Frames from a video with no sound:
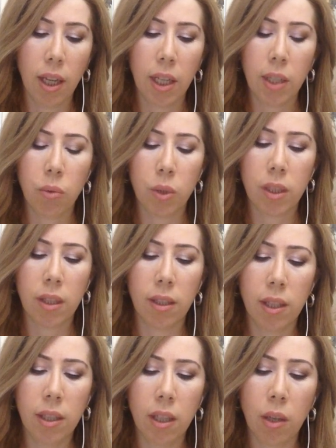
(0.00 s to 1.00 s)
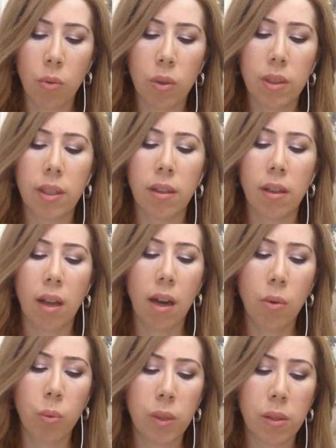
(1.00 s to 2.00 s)
It was clear he was in
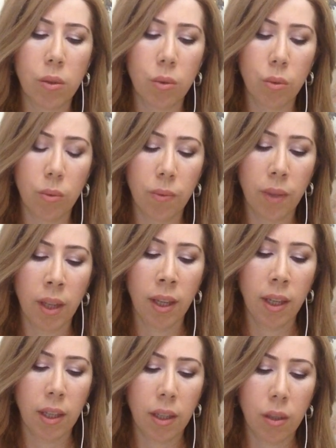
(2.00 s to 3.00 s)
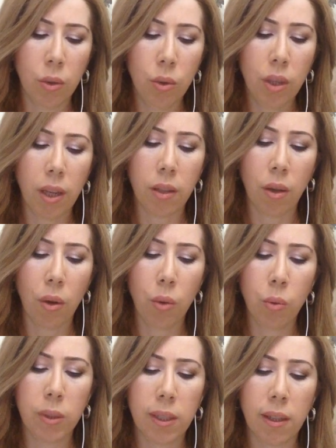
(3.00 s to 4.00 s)
love with Lou. He looked at her
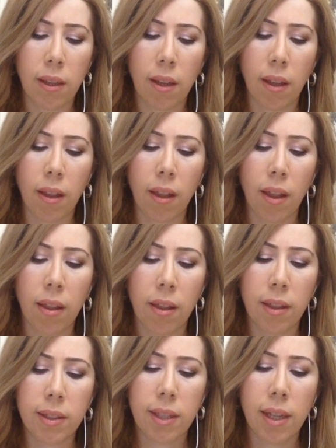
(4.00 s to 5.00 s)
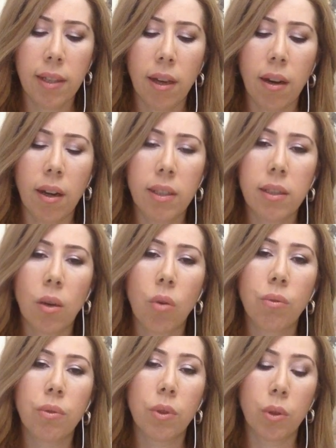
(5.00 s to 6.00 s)
with the sad eyes
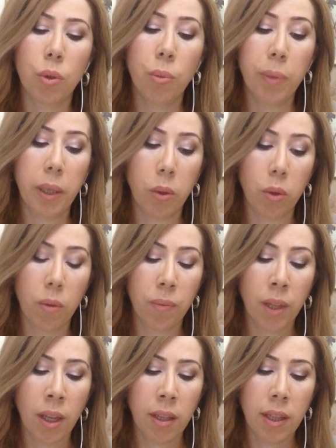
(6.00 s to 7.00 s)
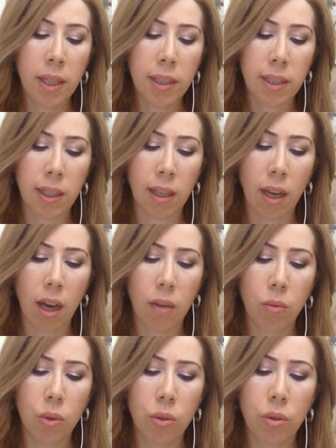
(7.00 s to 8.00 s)
of Romeo. "Nancy, I
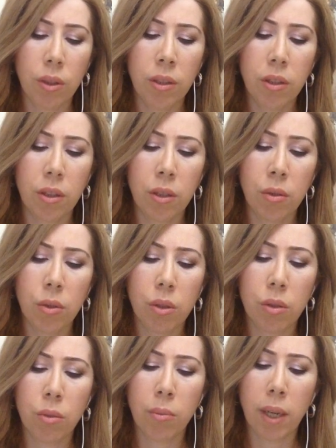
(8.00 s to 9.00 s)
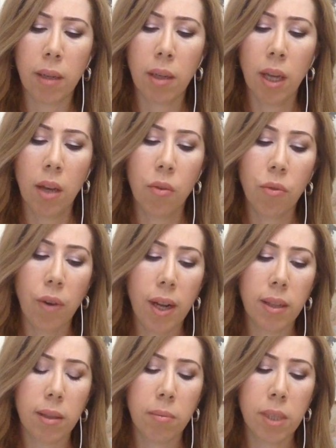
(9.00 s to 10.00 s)
want to introduce to my
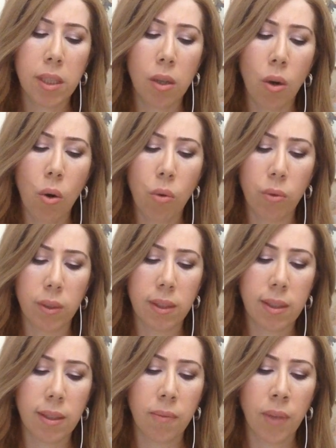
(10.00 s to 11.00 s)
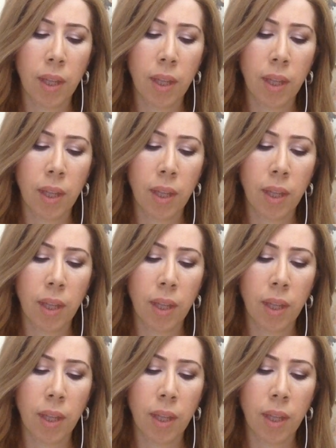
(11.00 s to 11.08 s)
friend, Mr. Owens."